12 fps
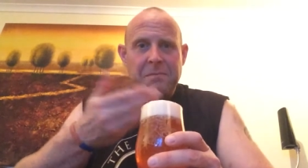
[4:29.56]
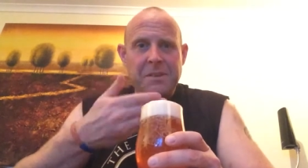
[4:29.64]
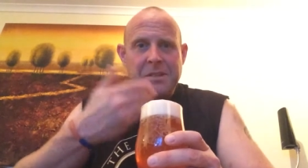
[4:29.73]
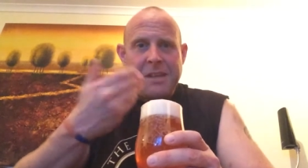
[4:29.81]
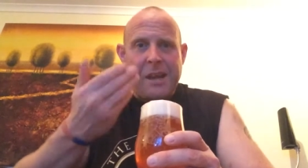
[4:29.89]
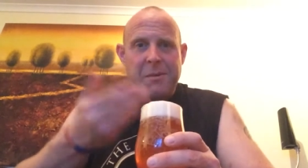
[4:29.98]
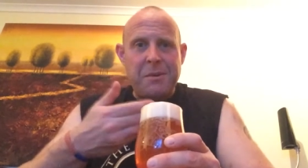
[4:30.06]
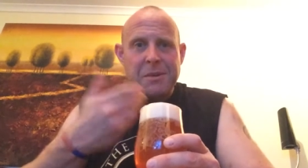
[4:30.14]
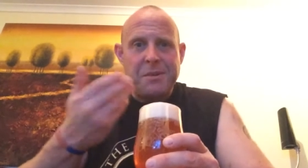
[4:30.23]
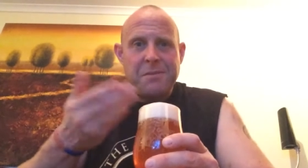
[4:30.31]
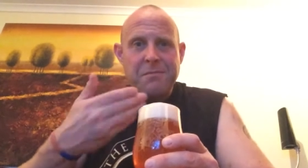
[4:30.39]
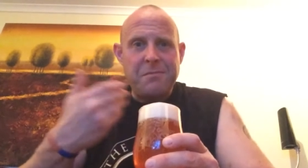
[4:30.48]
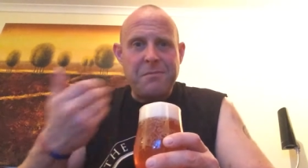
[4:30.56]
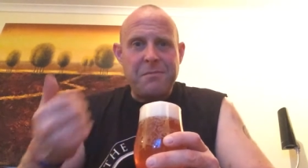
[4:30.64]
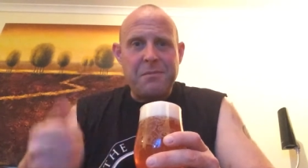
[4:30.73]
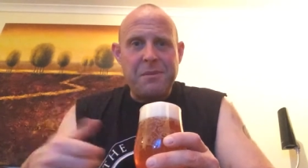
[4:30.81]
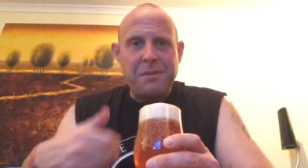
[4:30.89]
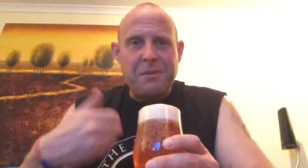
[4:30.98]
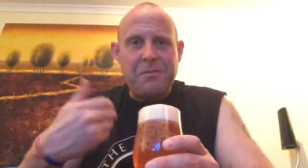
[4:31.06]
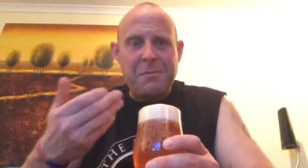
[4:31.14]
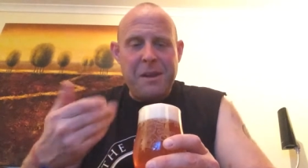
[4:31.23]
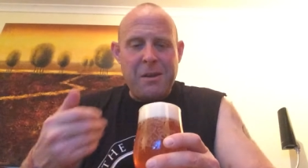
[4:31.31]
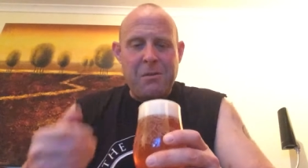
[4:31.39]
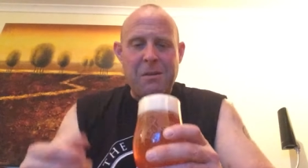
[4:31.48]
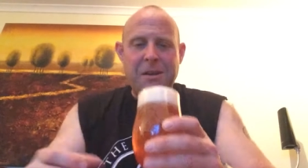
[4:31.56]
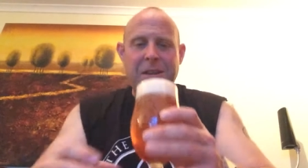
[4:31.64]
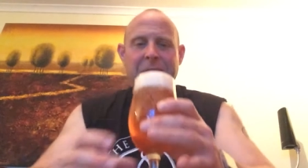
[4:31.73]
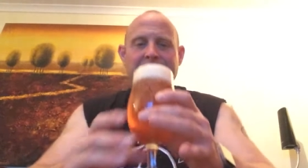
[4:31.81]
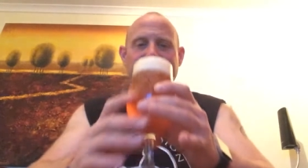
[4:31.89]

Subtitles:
the sourness from here already.